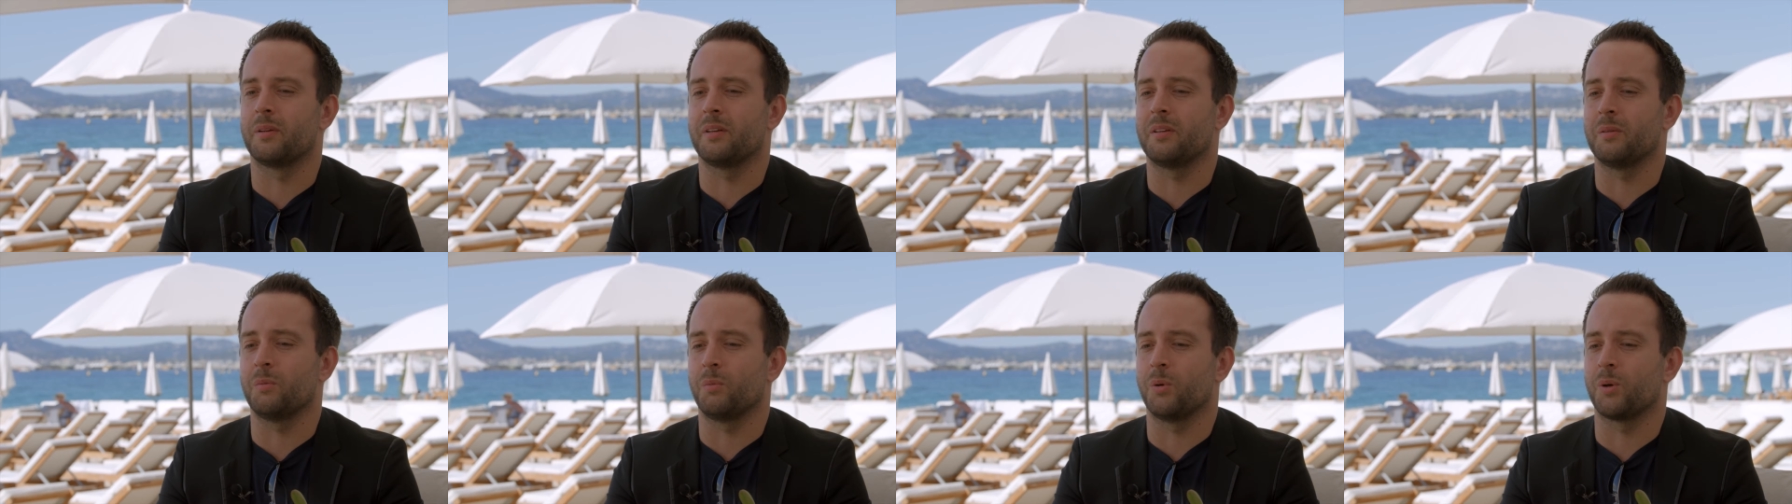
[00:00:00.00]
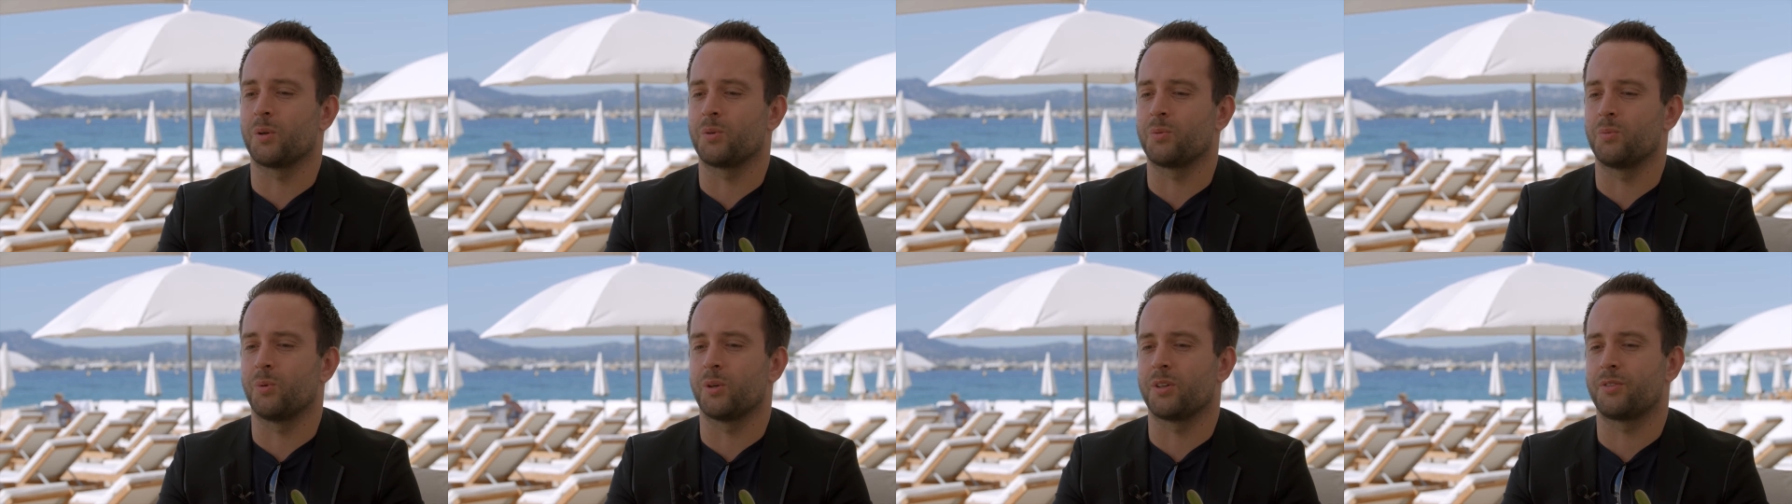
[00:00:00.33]

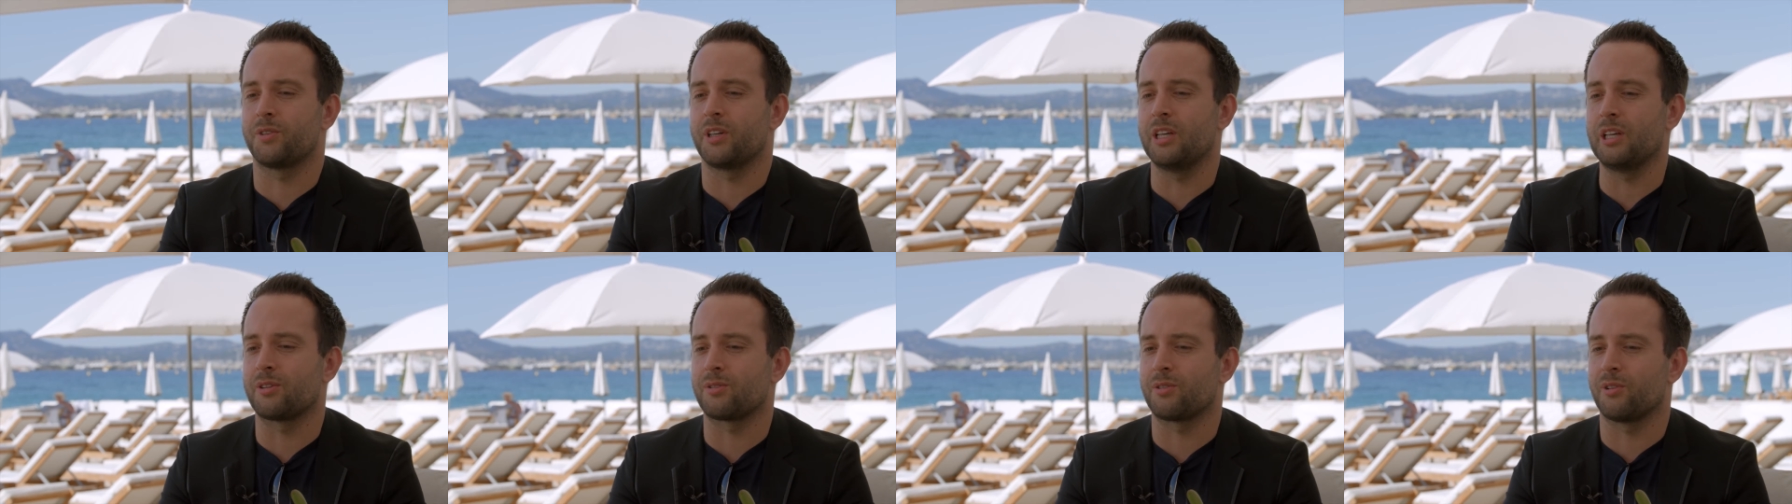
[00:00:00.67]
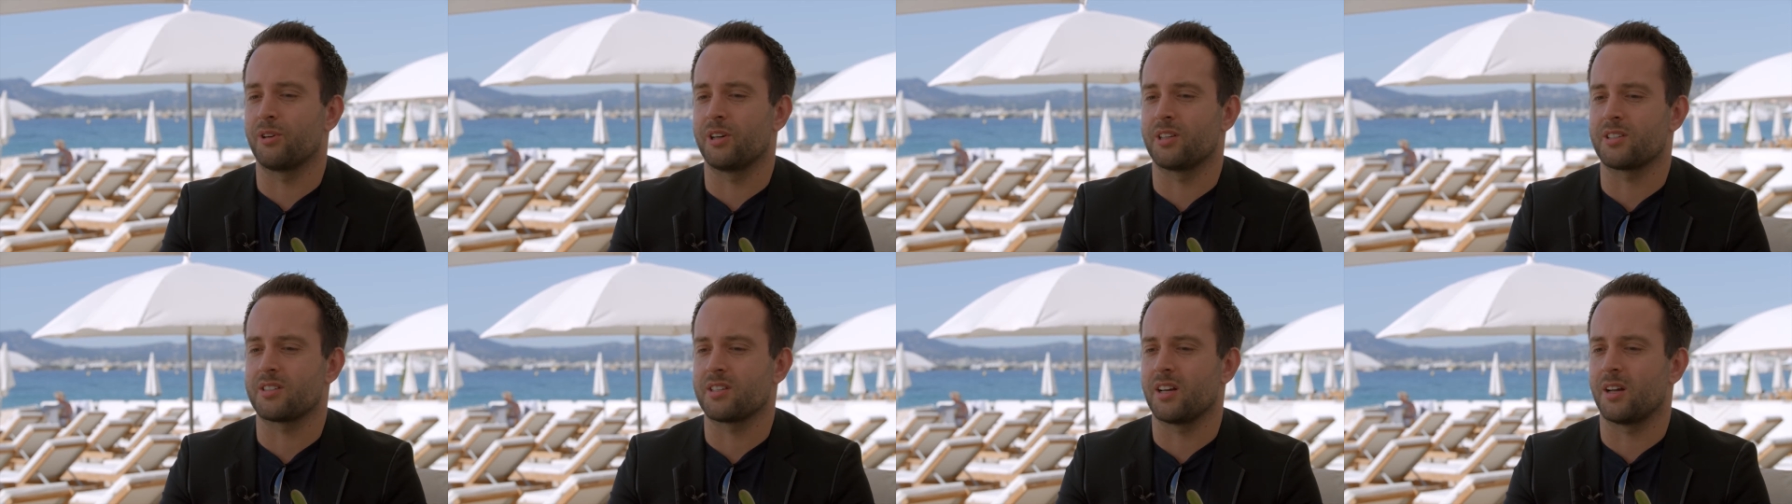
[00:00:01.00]
what
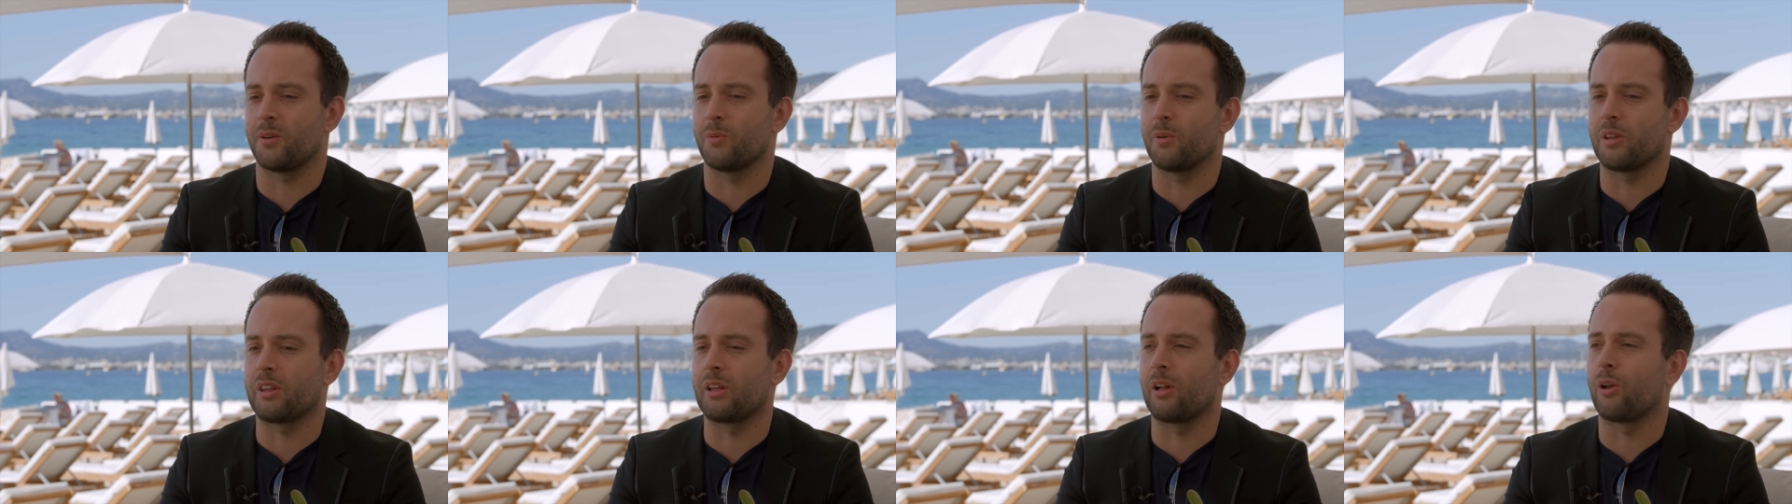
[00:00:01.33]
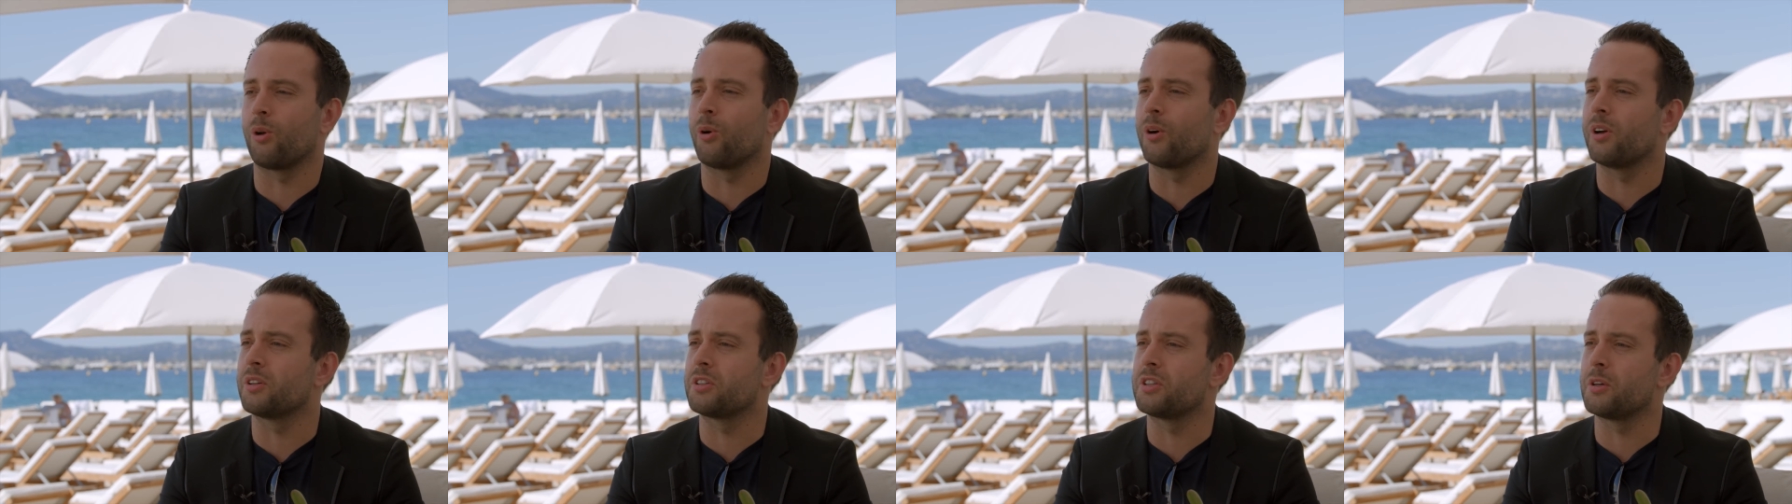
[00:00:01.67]
Heathrow has done with the
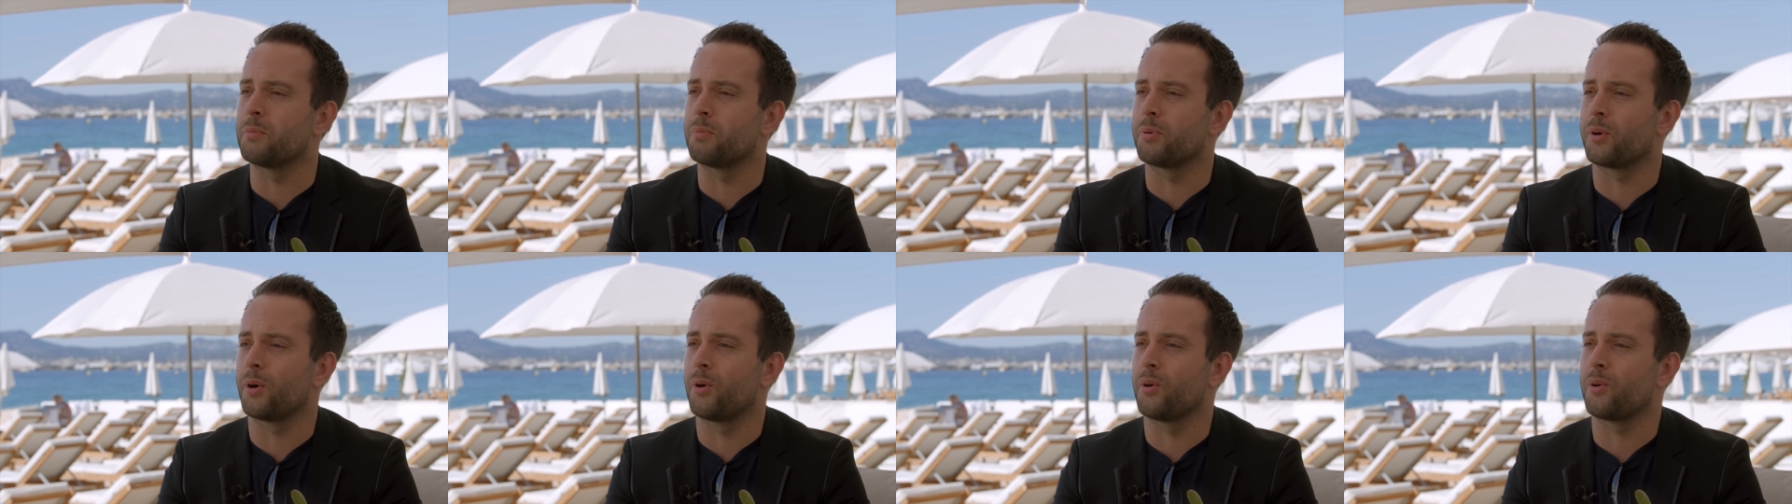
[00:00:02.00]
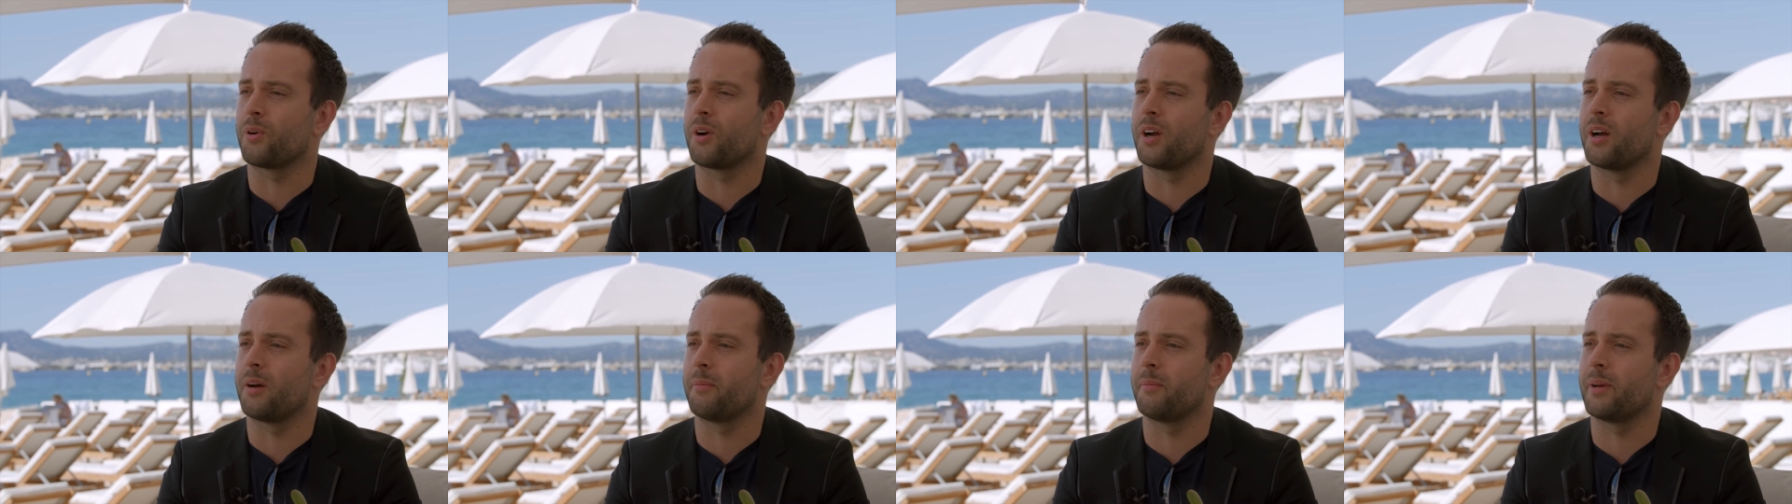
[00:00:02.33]
loyalty
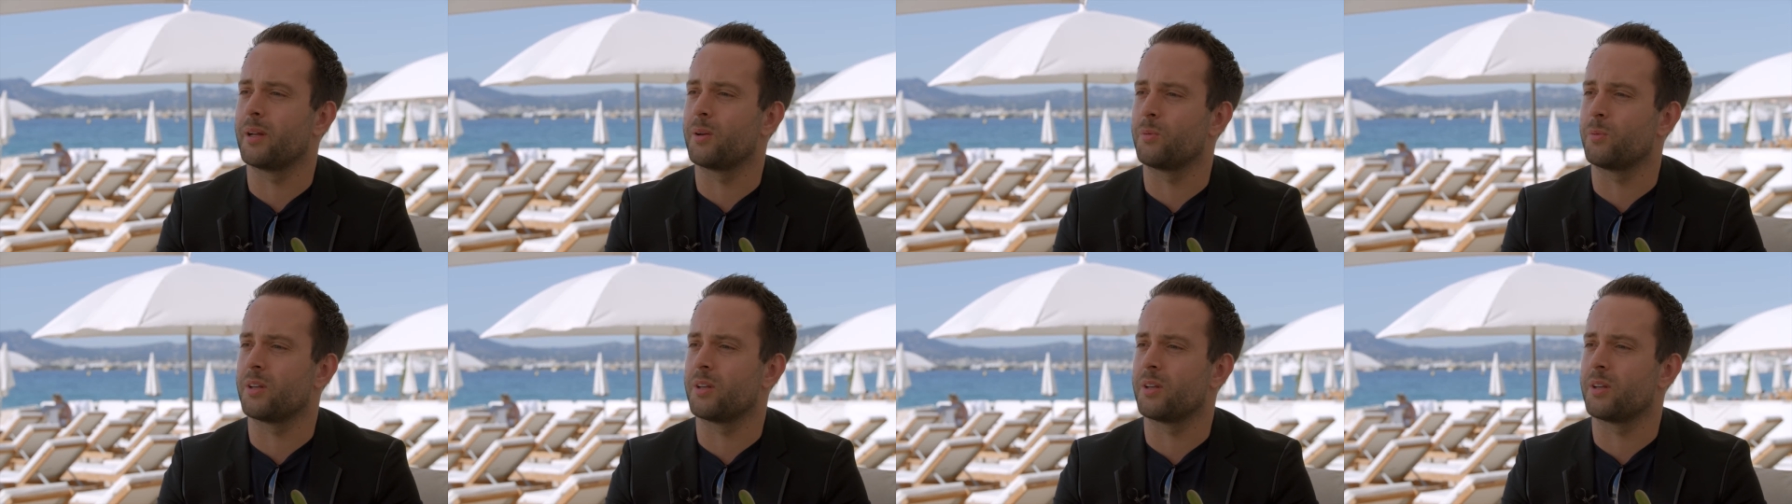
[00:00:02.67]
program and